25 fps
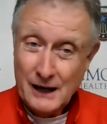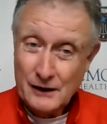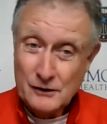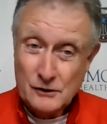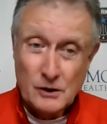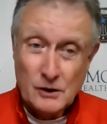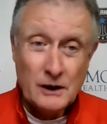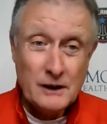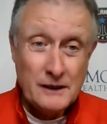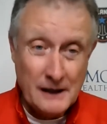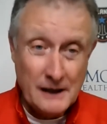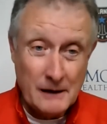
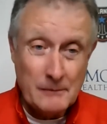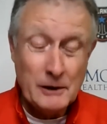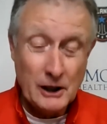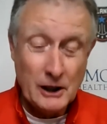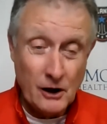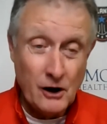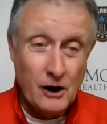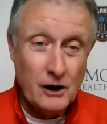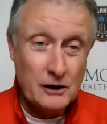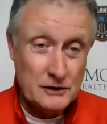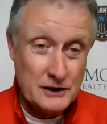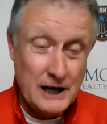it took them a
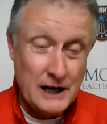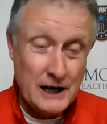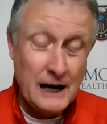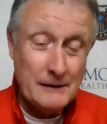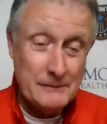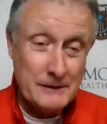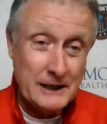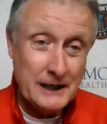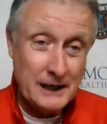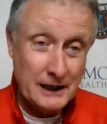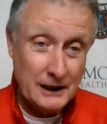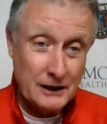long
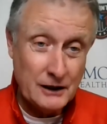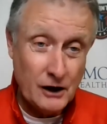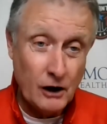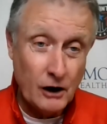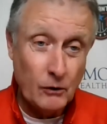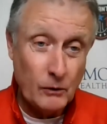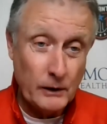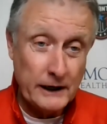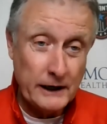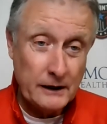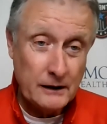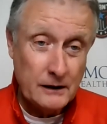time to get
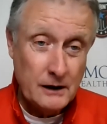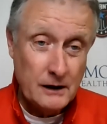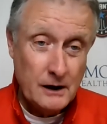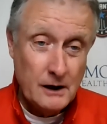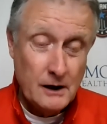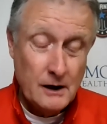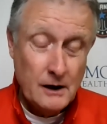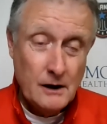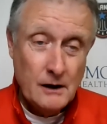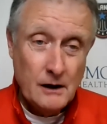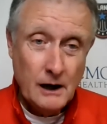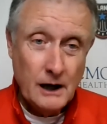going.
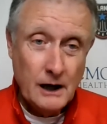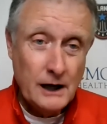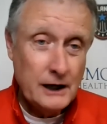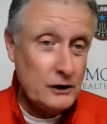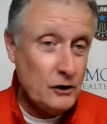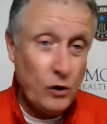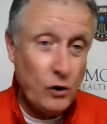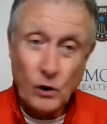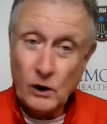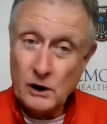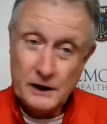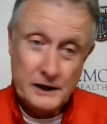
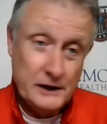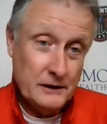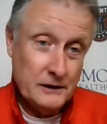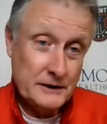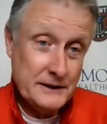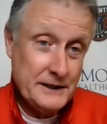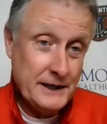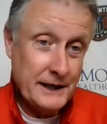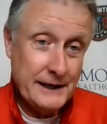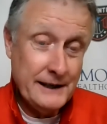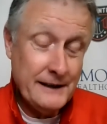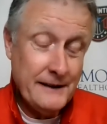Uh, Courtney
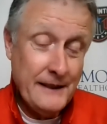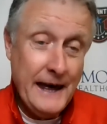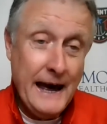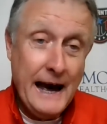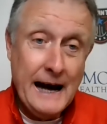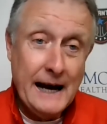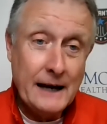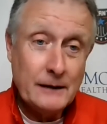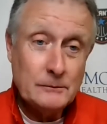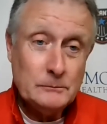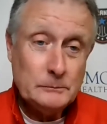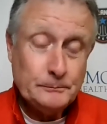will tell you
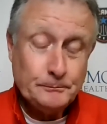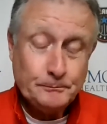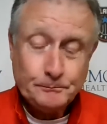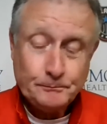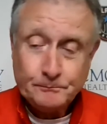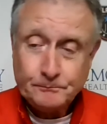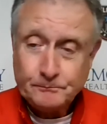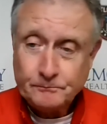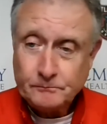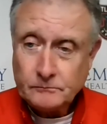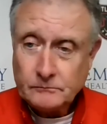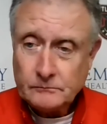that.
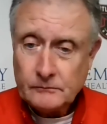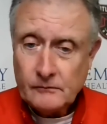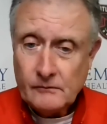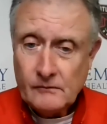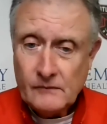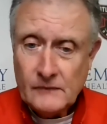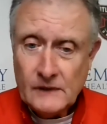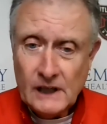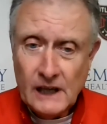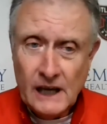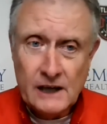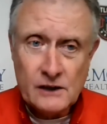
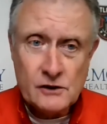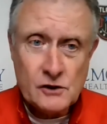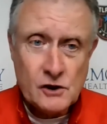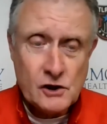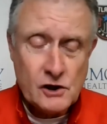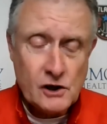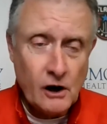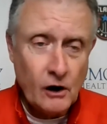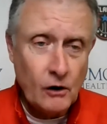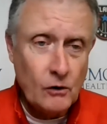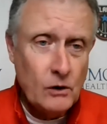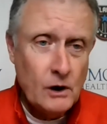And
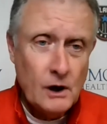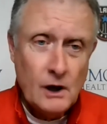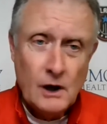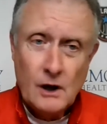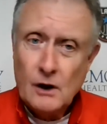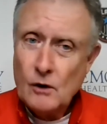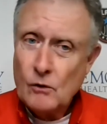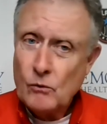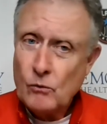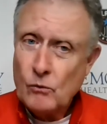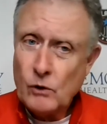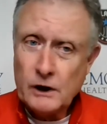so
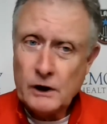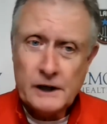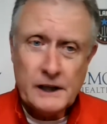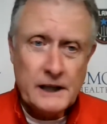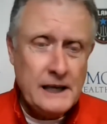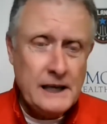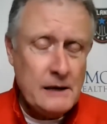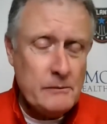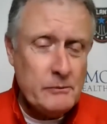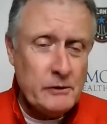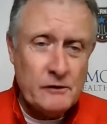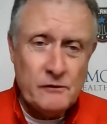we're
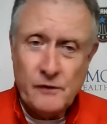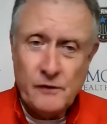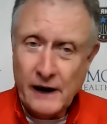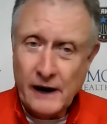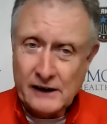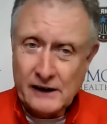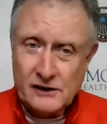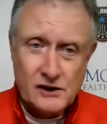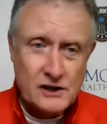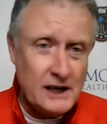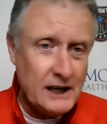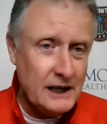going to keep
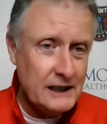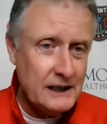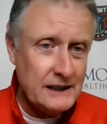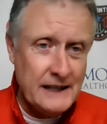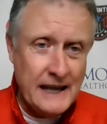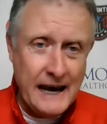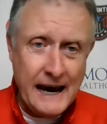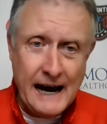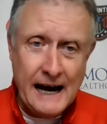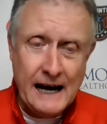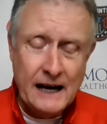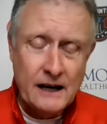investing
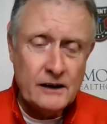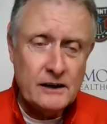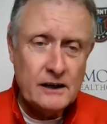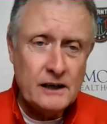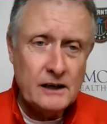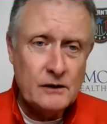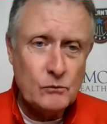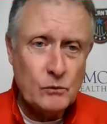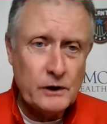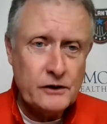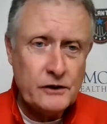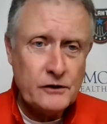in that
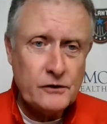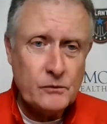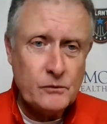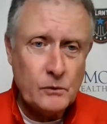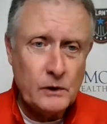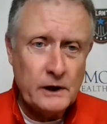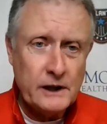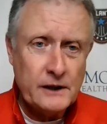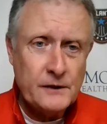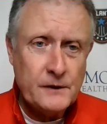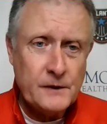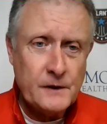in, with,
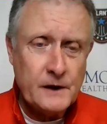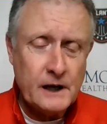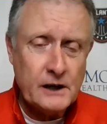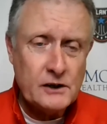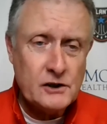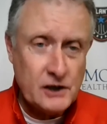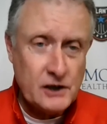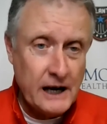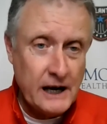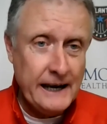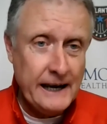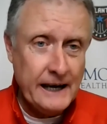with
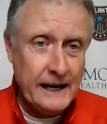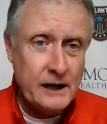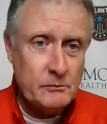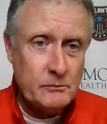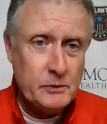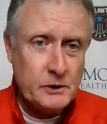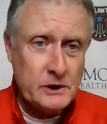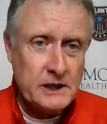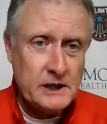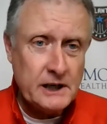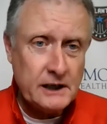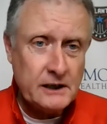uh,
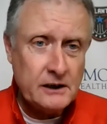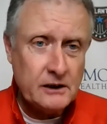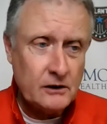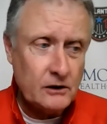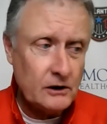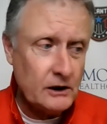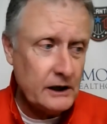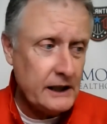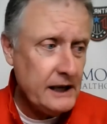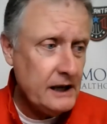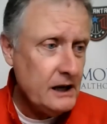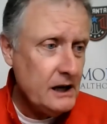Cheyenne
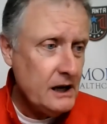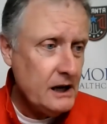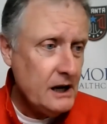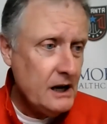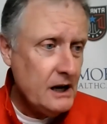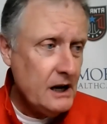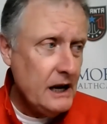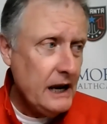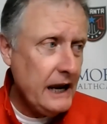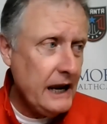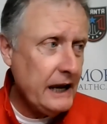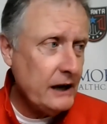particularly.
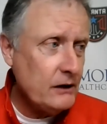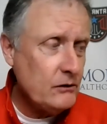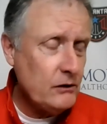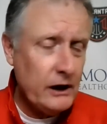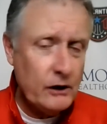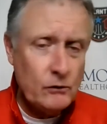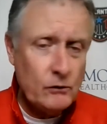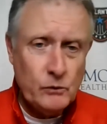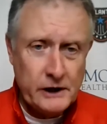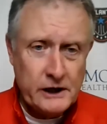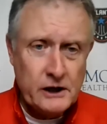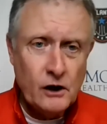And,
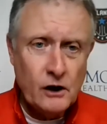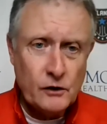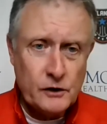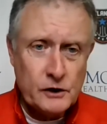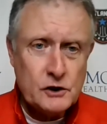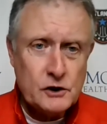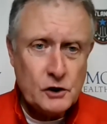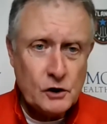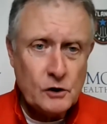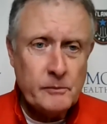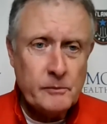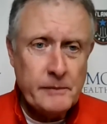and we know
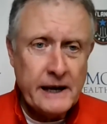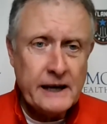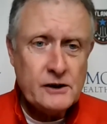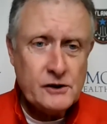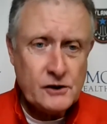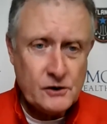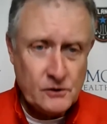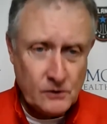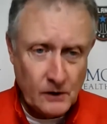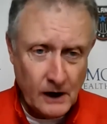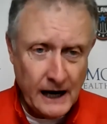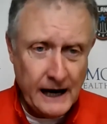that she'll
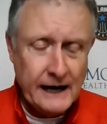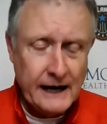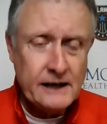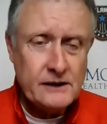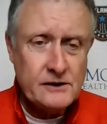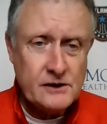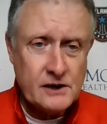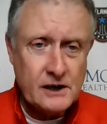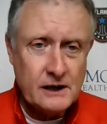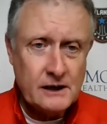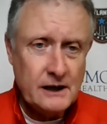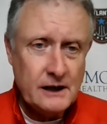make
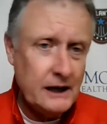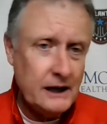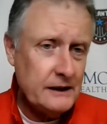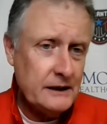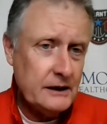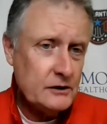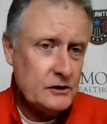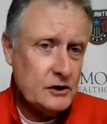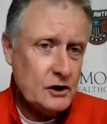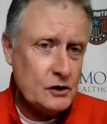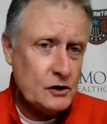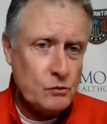strides and,
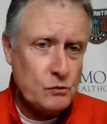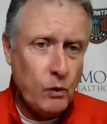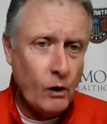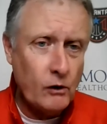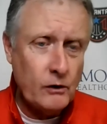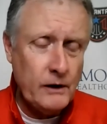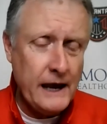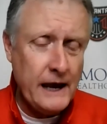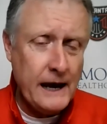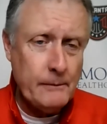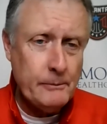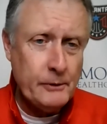and it just
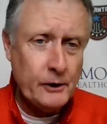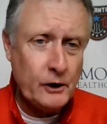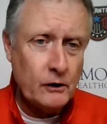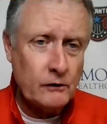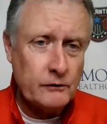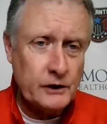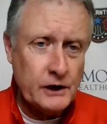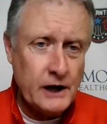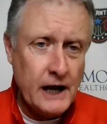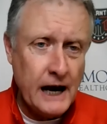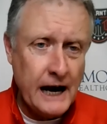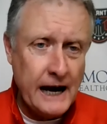won't happen
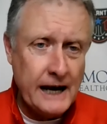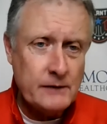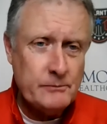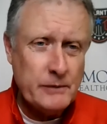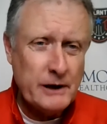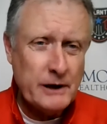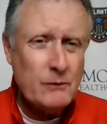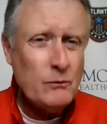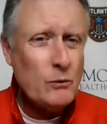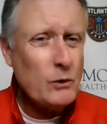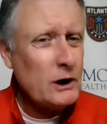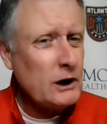overnight,
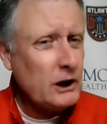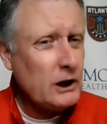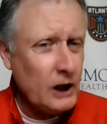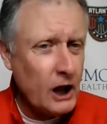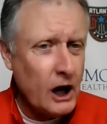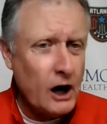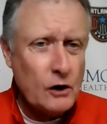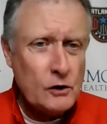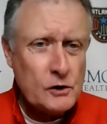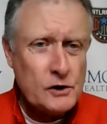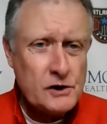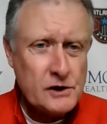but we're
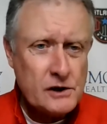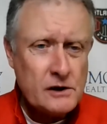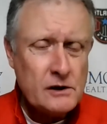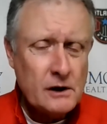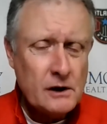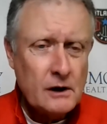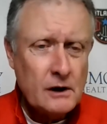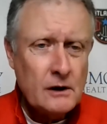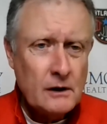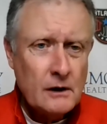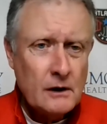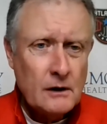
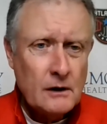close,